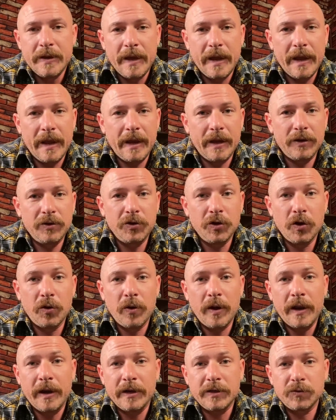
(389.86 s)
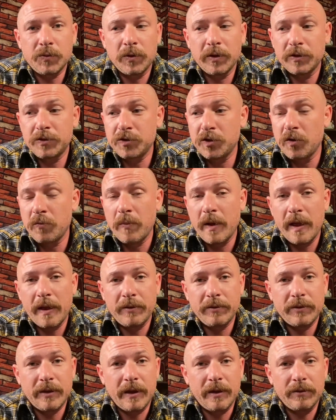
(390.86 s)
And I just want to let you know
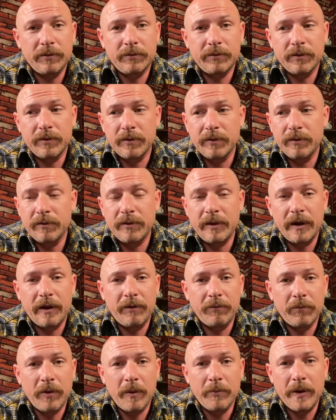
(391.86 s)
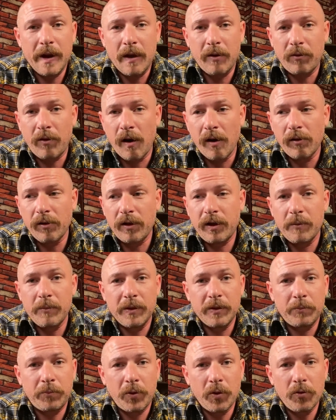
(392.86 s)
that I'm an alcoholic. I'm
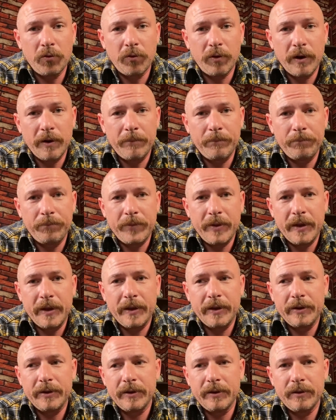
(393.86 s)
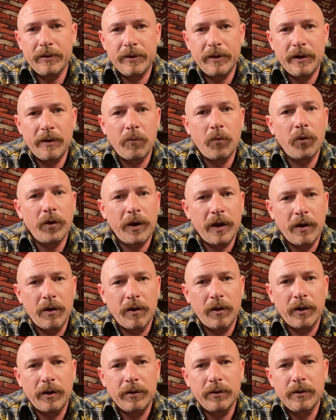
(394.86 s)
in the program, and I'm working
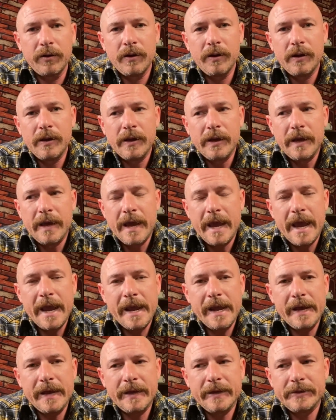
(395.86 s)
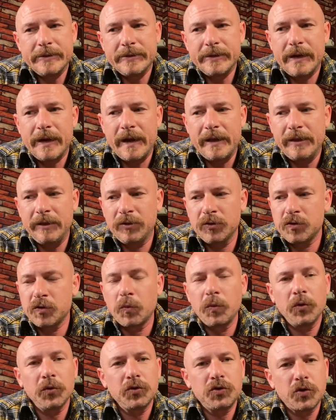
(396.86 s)
on it. And I think there's a
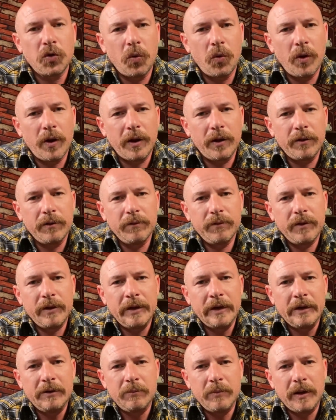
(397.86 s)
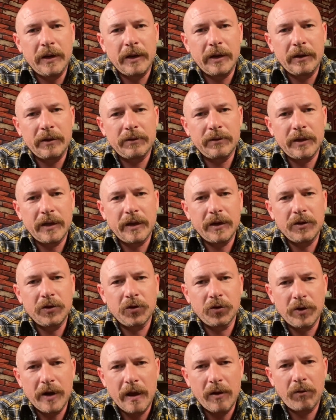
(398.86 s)
real joy in admitting that
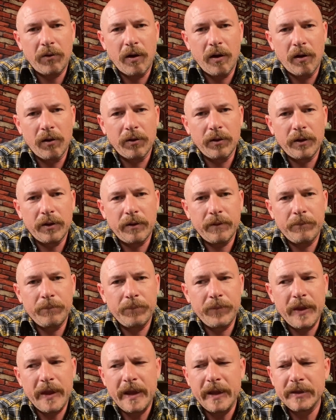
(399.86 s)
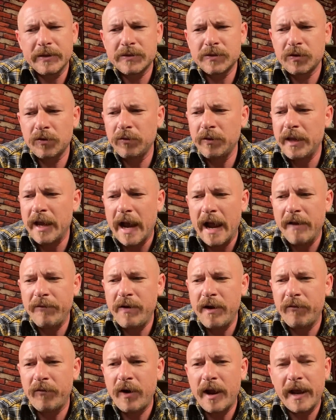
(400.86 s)
you're an alcoholic. And certainly, I've
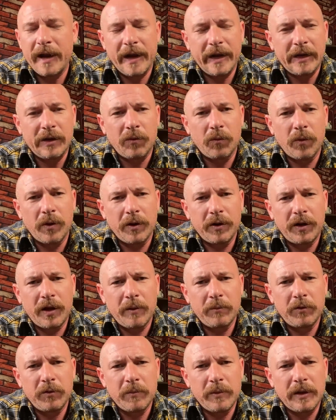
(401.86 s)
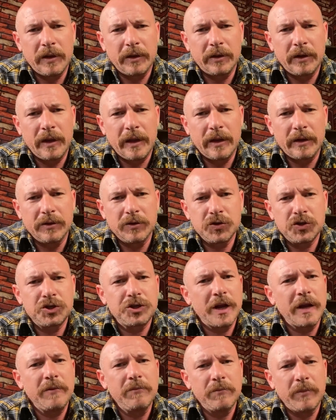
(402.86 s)
never had anyone come to me and
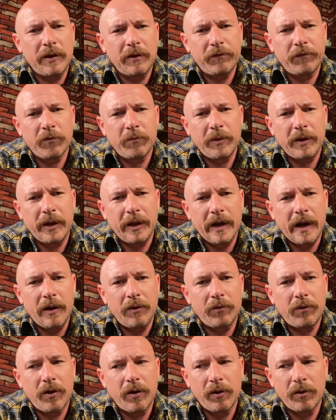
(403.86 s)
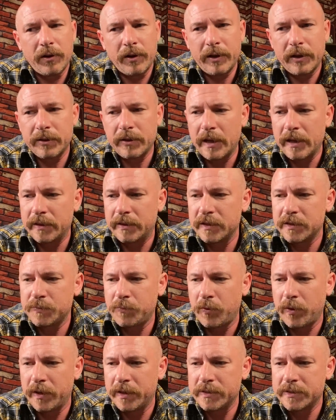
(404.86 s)
shame me for being an alcoholic at this
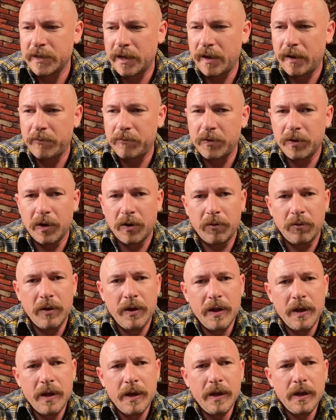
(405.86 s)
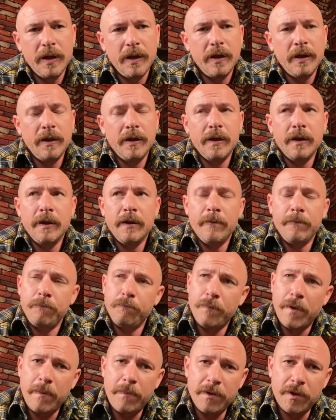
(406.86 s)
point in time.
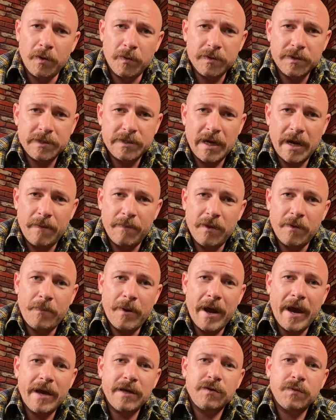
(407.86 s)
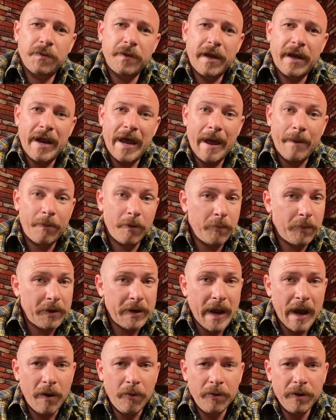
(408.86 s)
Maybe there was a time in the past when that happened, but
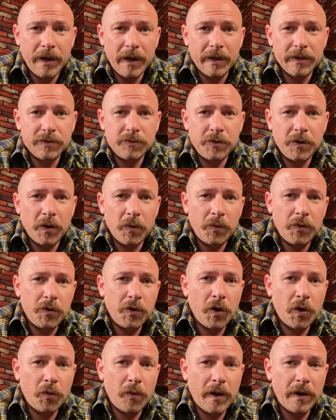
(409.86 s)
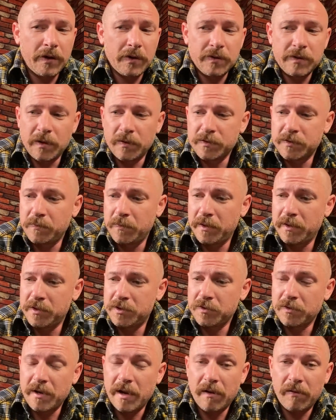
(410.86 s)
nowadays, when you go around and you tell somebody that
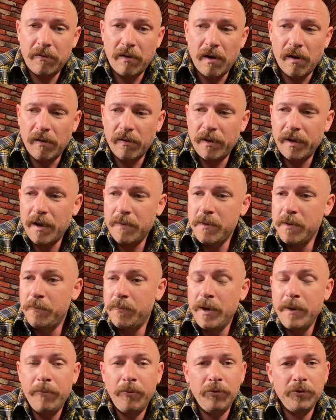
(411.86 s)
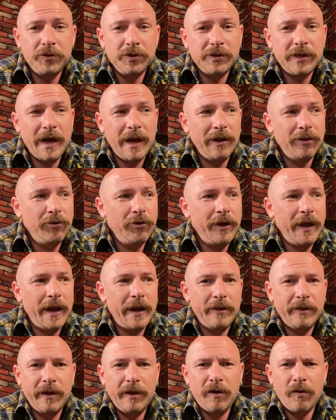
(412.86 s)
you're an alcoholic, I mean, people just kind of look at
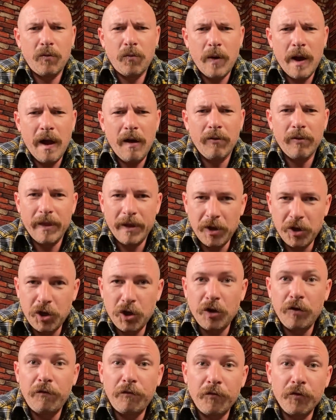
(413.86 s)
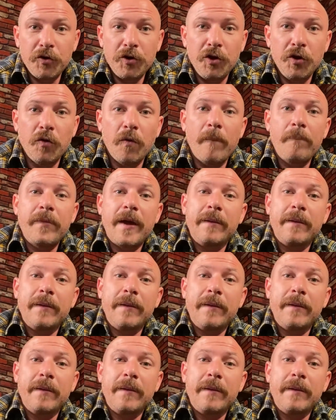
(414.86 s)
it and they go, "Wow, like, good for you.